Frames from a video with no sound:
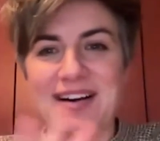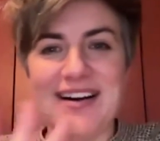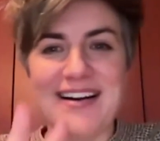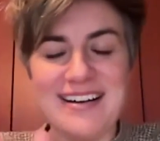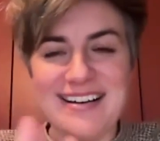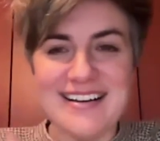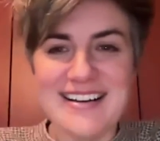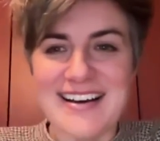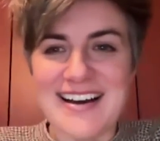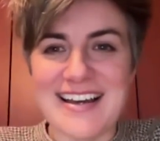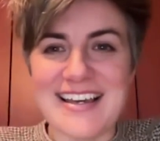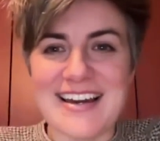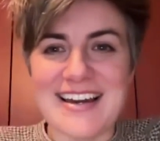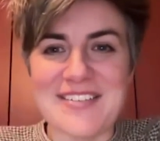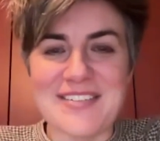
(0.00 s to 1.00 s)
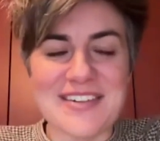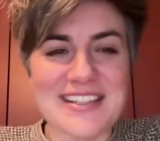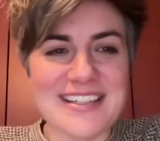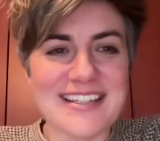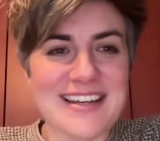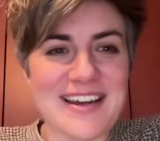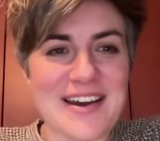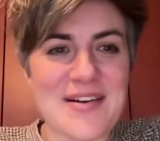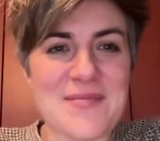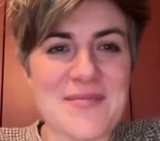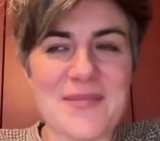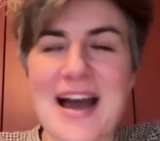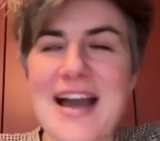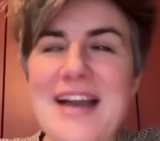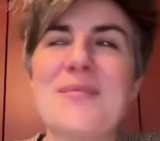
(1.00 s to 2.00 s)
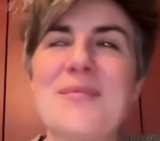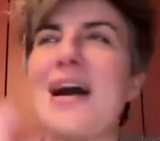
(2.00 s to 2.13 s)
oh, I get really um I,